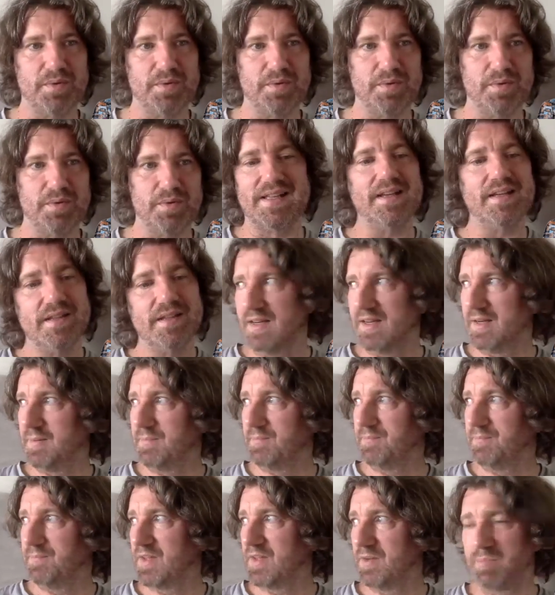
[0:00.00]
normally
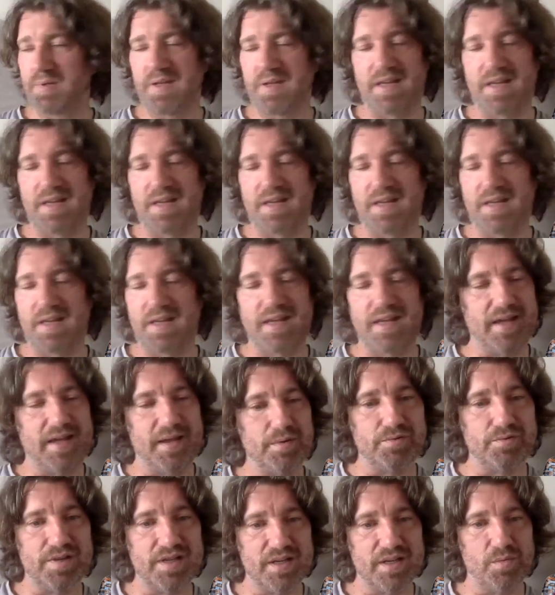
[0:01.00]
play
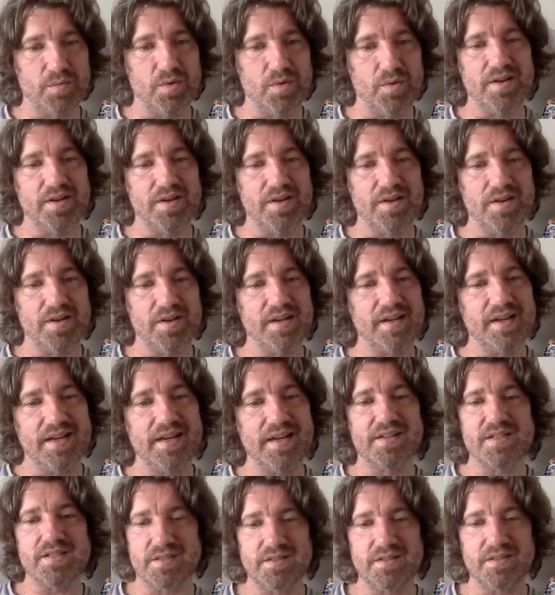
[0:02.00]
that people
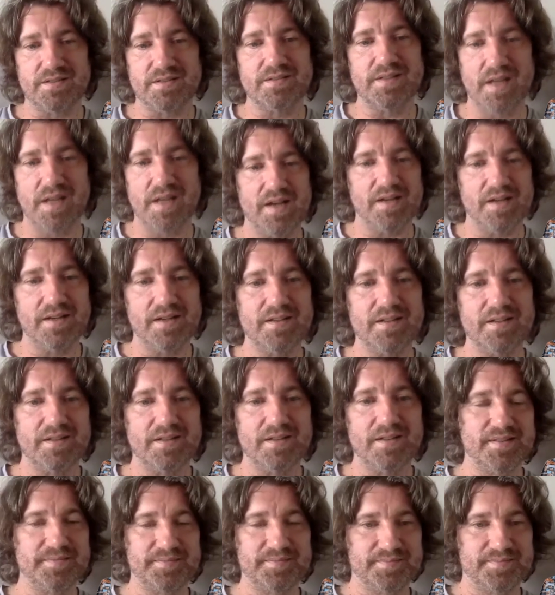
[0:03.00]
really want to hear.
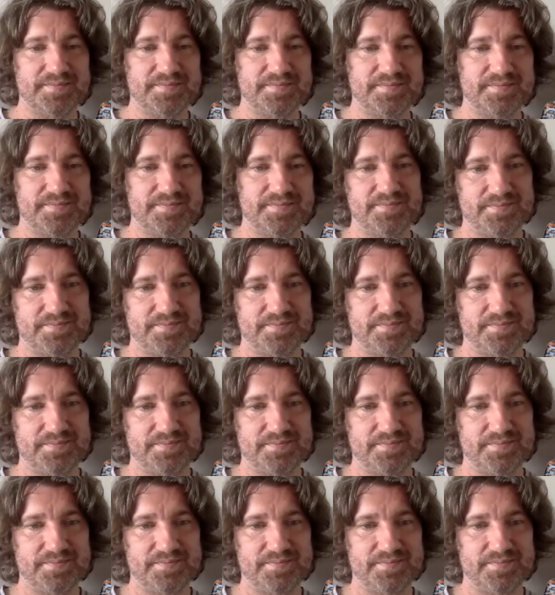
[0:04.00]
So, yeah.